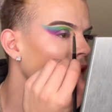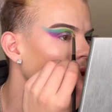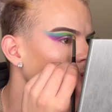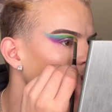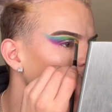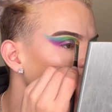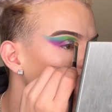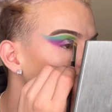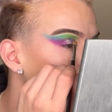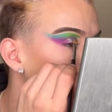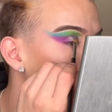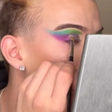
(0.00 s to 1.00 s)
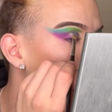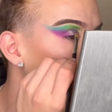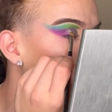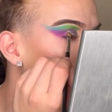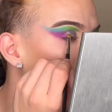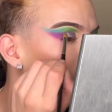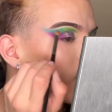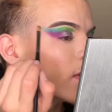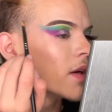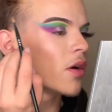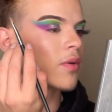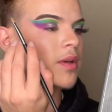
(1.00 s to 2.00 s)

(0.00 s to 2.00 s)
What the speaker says: because like everyone always